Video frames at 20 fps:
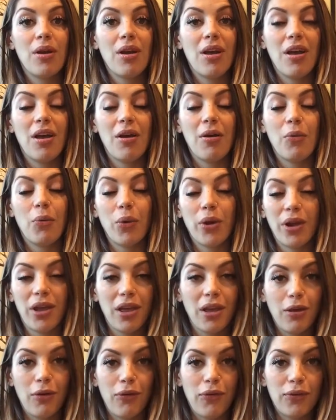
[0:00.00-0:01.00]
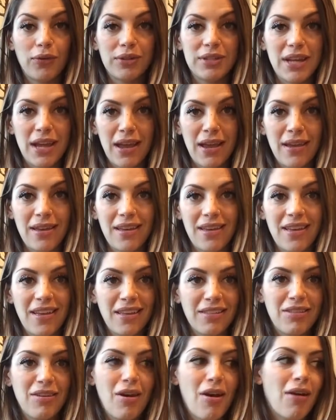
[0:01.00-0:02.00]
working a full day
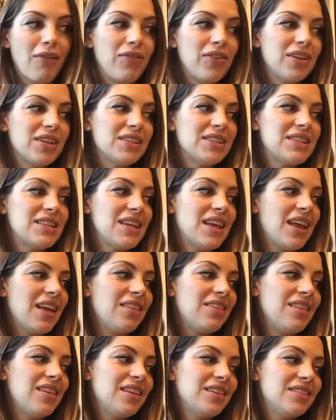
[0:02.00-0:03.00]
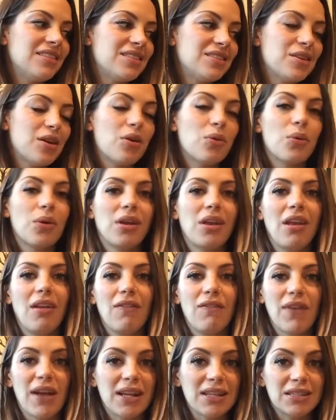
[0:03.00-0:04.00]
at the office and then start
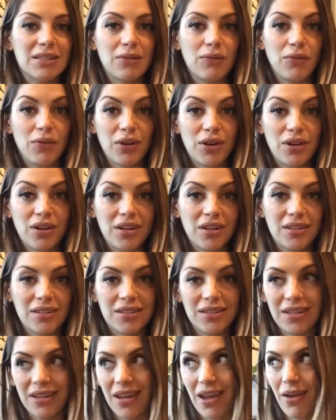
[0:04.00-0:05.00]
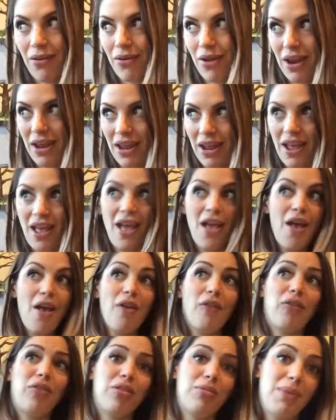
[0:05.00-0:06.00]
working fast and furious to get ready
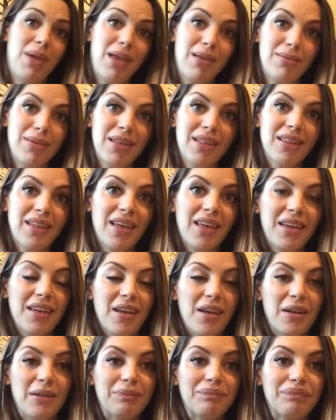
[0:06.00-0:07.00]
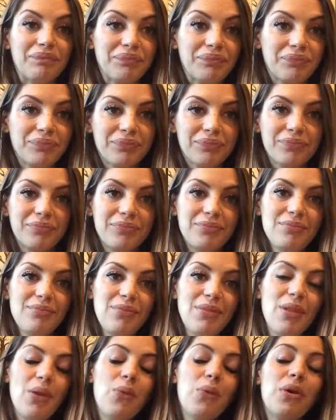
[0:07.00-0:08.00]
for the baby, like
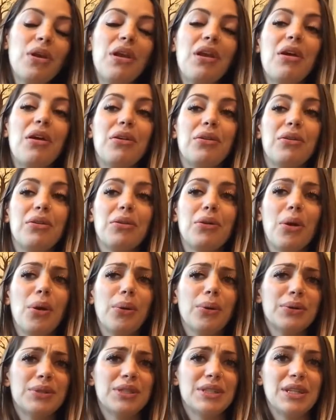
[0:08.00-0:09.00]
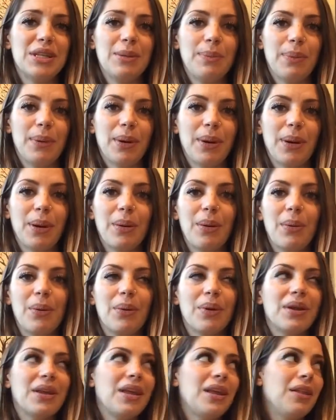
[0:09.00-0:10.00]
working on her co-sleeper
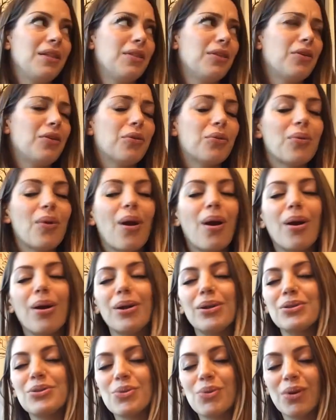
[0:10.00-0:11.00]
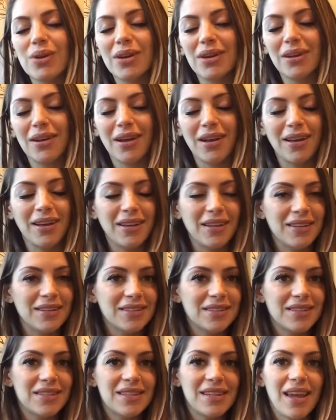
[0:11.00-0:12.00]
or getting the garage
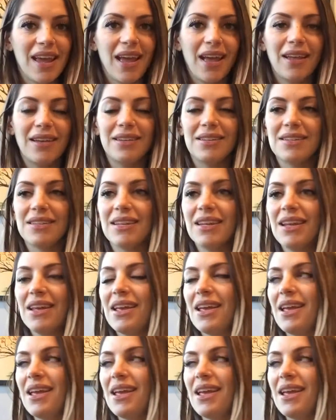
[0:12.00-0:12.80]
organized, and